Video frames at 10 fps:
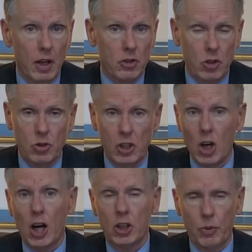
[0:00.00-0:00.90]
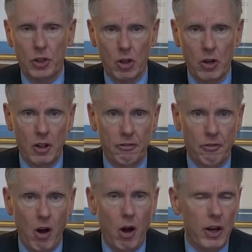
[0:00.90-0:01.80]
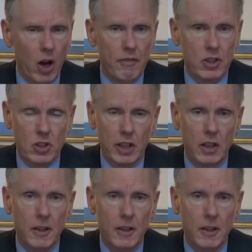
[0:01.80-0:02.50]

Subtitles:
choosing not to return in the fall. And obviously